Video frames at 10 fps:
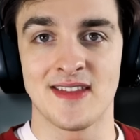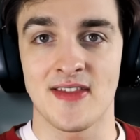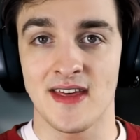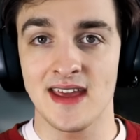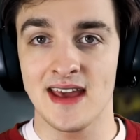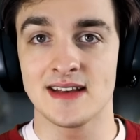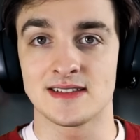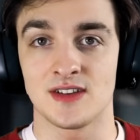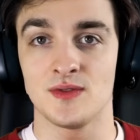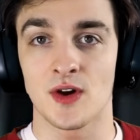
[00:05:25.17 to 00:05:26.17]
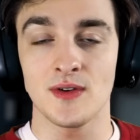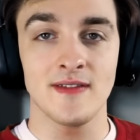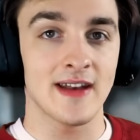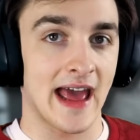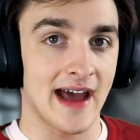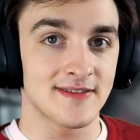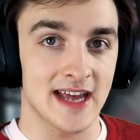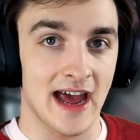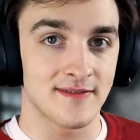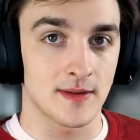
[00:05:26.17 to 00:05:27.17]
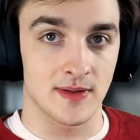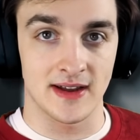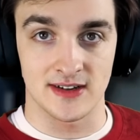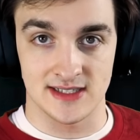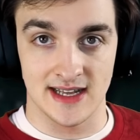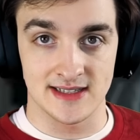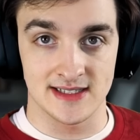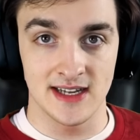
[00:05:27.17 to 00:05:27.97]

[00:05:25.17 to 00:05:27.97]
And the thing is, you don't even have to have the player stand